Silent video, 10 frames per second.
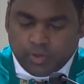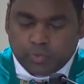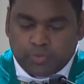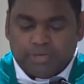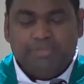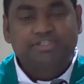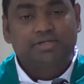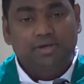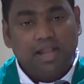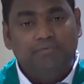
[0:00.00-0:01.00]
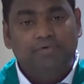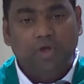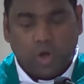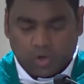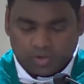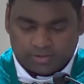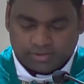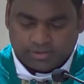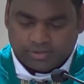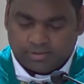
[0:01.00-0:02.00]
We must love God
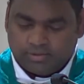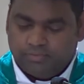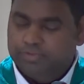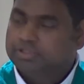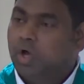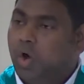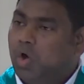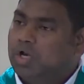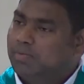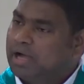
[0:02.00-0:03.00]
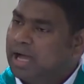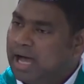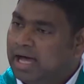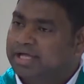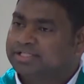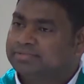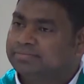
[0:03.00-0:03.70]
with all our heart,